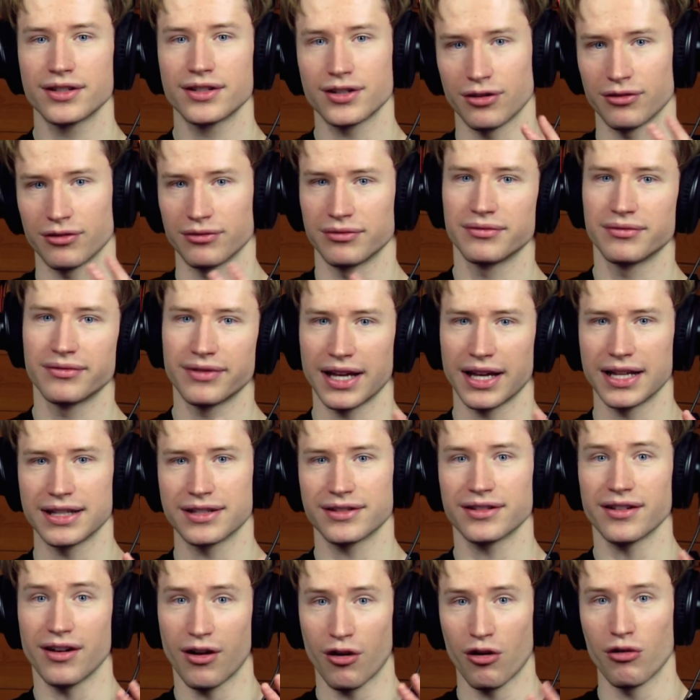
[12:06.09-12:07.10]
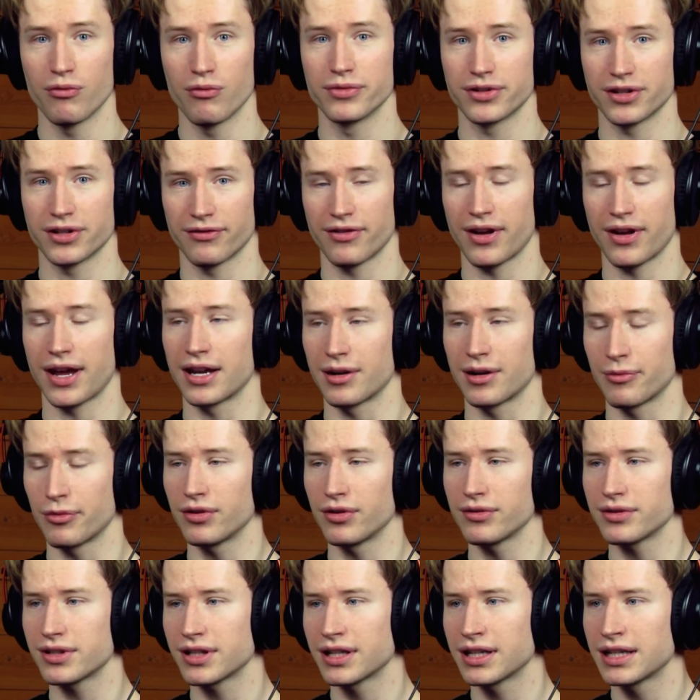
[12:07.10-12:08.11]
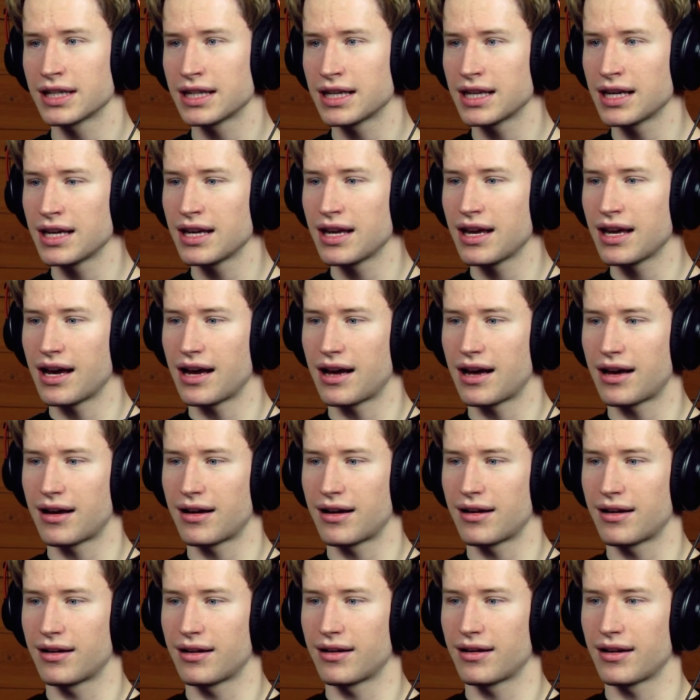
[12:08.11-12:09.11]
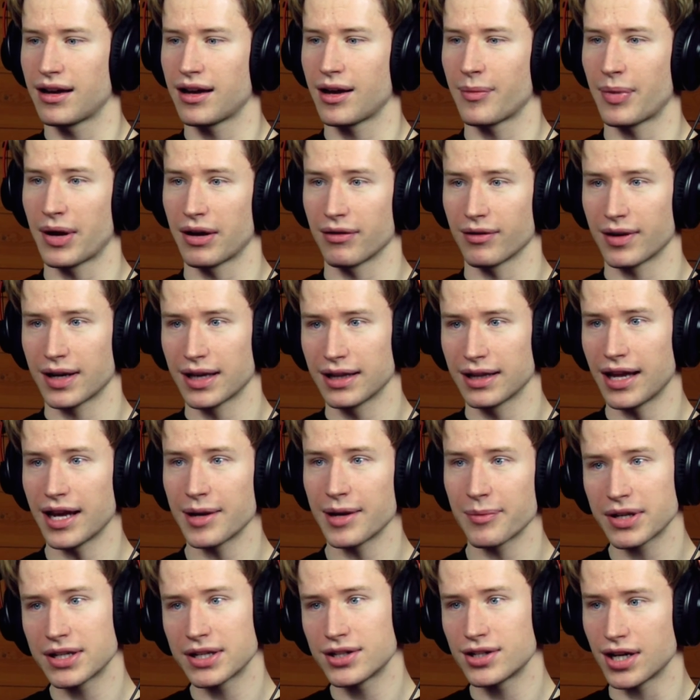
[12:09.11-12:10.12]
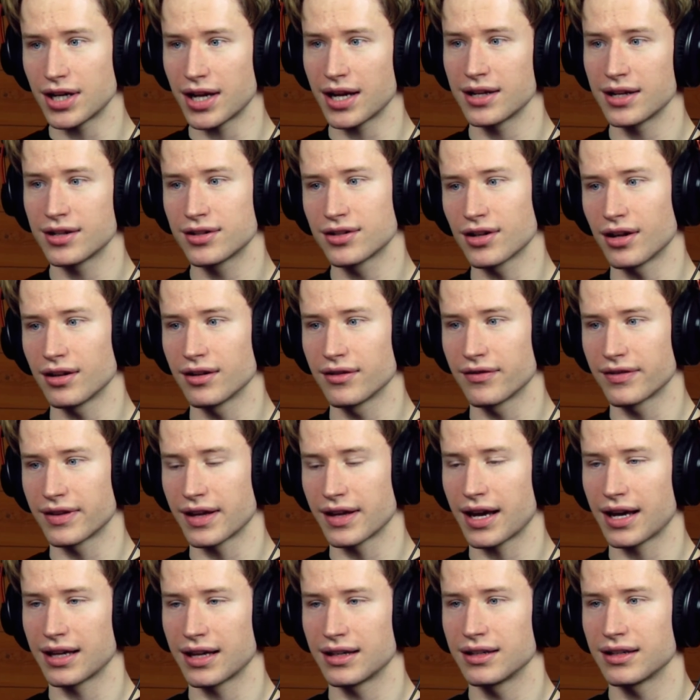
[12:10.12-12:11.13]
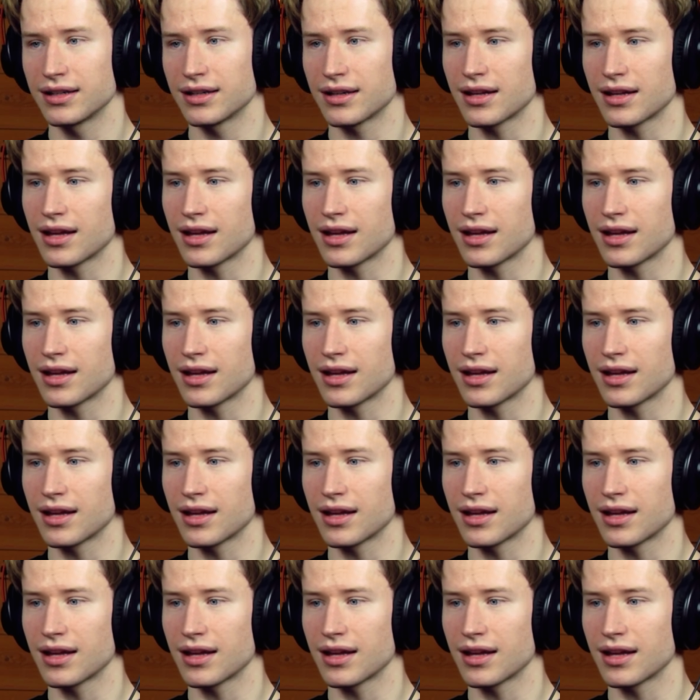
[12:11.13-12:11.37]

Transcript: So that's homes of animals uh, about climate change, all of that,